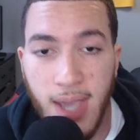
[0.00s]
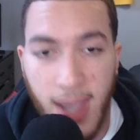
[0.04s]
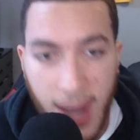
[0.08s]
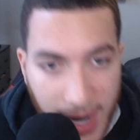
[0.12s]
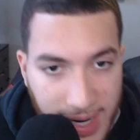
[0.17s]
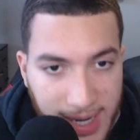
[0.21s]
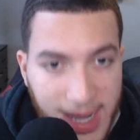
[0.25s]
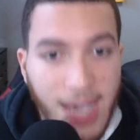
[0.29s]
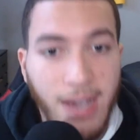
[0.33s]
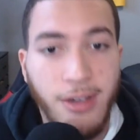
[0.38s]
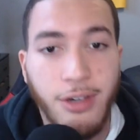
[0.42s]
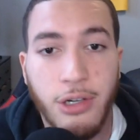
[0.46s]

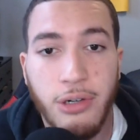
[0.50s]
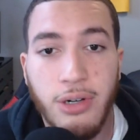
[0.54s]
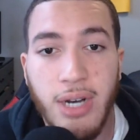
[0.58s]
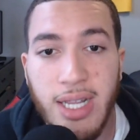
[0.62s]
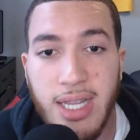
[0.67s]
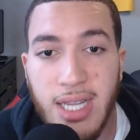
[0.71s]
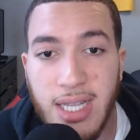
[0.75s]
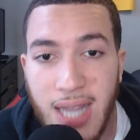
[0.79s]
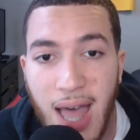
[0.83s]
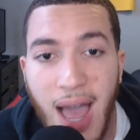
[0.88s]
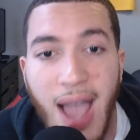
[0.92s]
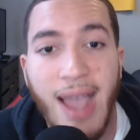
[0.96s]
And yesterday,
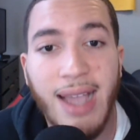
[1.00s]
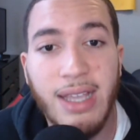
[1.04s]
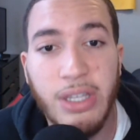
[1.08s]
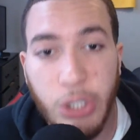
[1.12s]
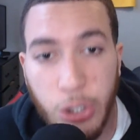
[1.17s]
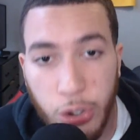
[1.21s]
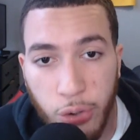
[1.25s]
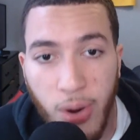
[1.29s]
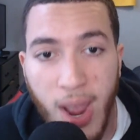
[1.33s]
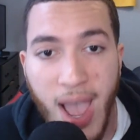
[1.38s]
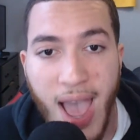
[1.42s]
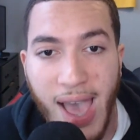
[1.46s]
the Lions
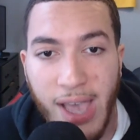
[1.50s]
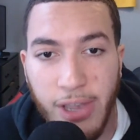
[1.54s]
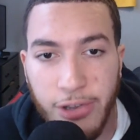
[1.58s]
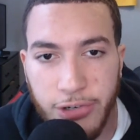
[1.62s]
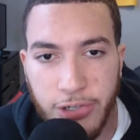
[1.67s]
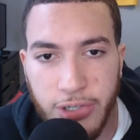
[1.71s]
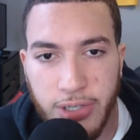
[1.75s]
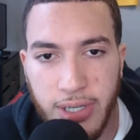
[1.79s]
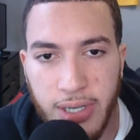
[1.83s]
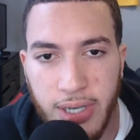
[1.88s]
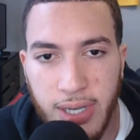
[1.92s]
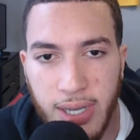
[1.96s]

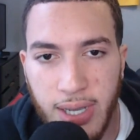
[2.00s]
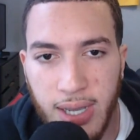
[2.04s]
crashed.